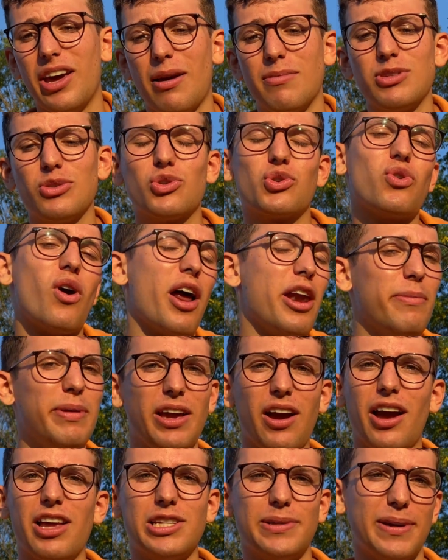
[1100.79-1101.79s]
I'm still trying to be
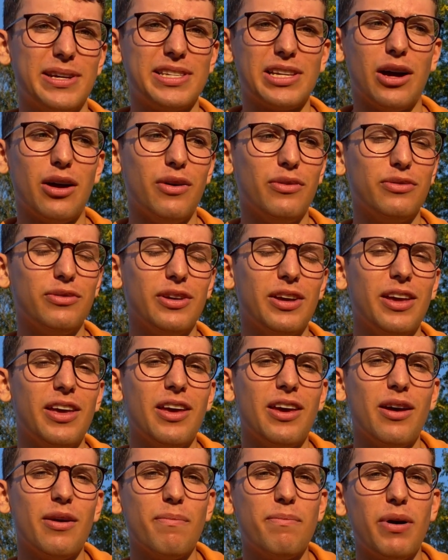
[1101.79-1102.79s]
kind to myself.
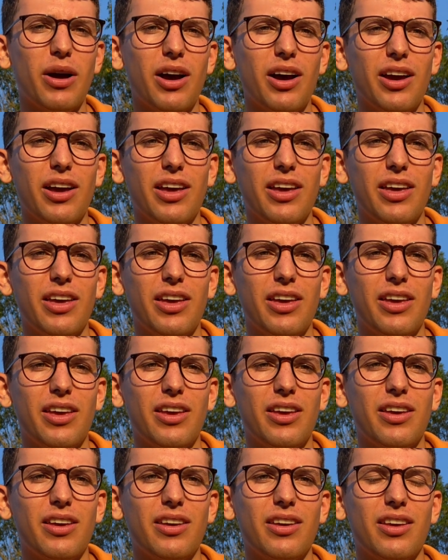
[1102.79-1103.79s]
But
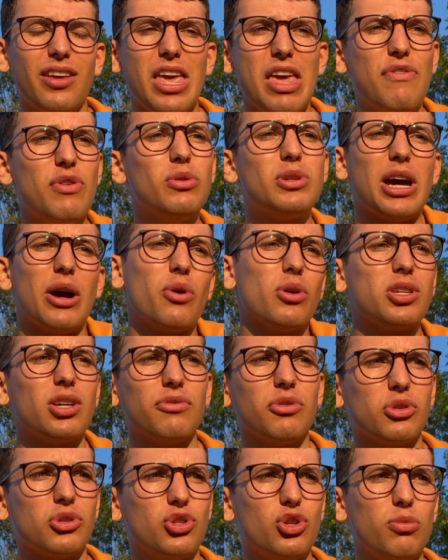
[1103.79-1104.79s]
if you tell yourself
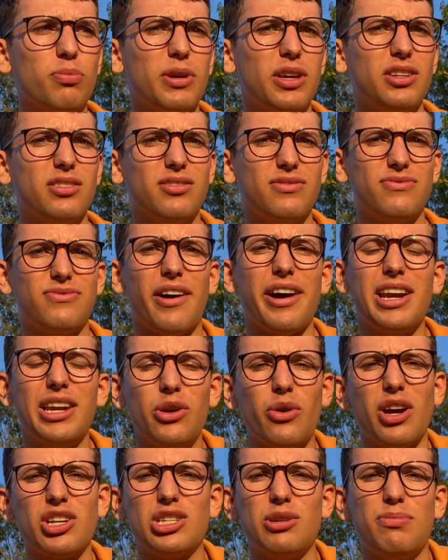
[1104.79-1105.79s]
you're stupid, finally
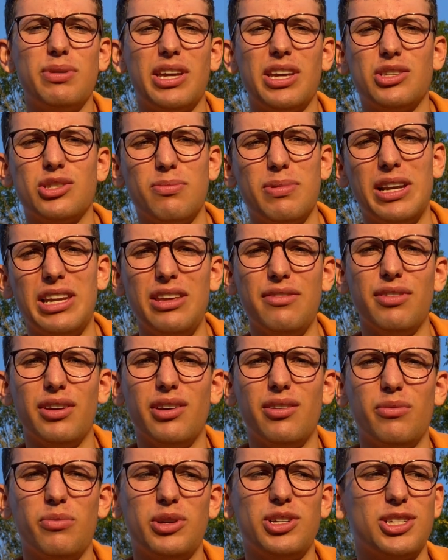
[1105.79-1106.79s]
you actually begin to believe
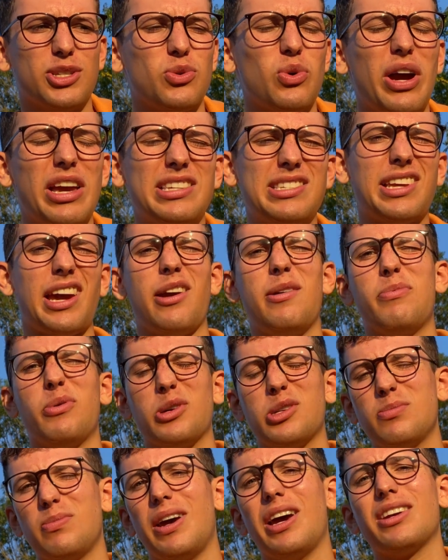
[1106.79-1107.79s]
it, which is quite a scary
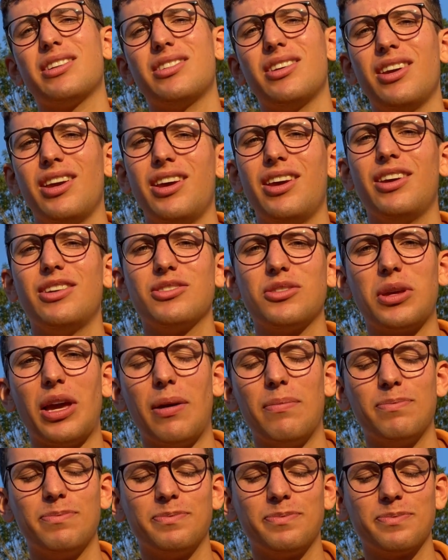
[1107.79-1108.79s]
prospect. So yeah,
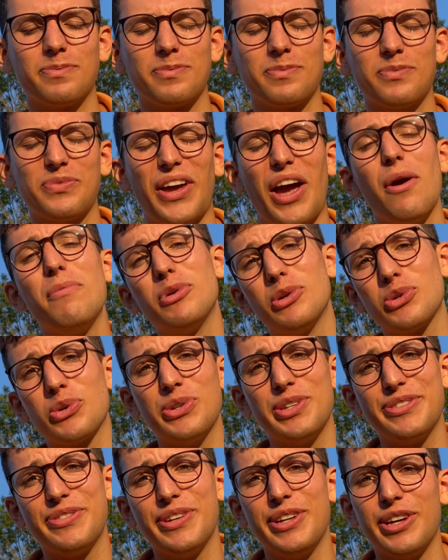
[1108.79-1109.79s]
I hope you enjoyed
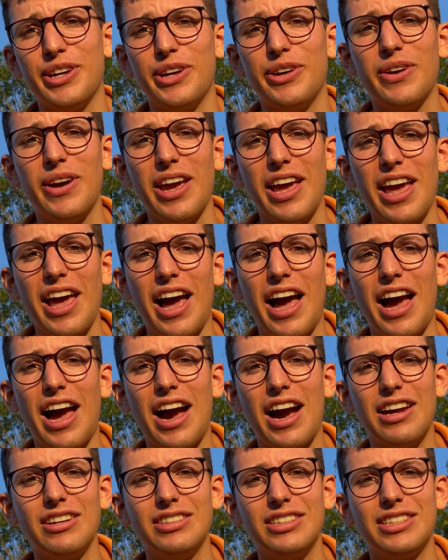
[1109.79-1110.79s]
this video,
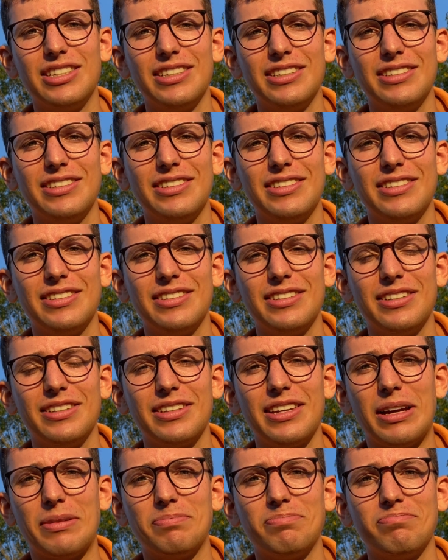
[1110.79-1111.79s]
and
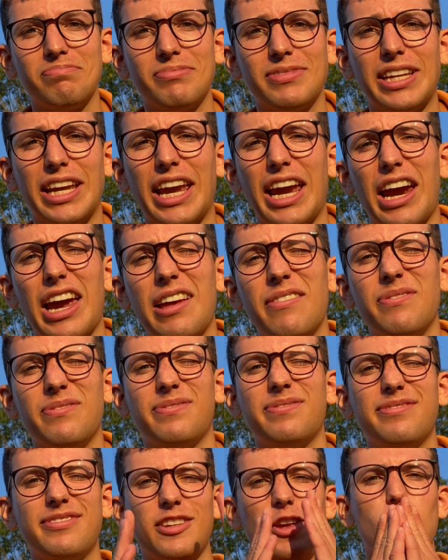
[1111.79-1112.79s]
yeah, take care.
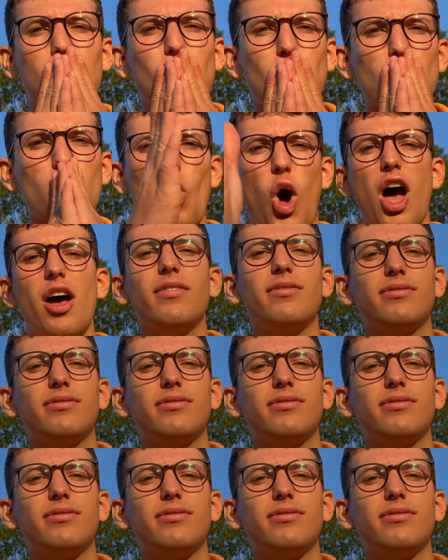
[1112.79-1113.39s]
Mwah.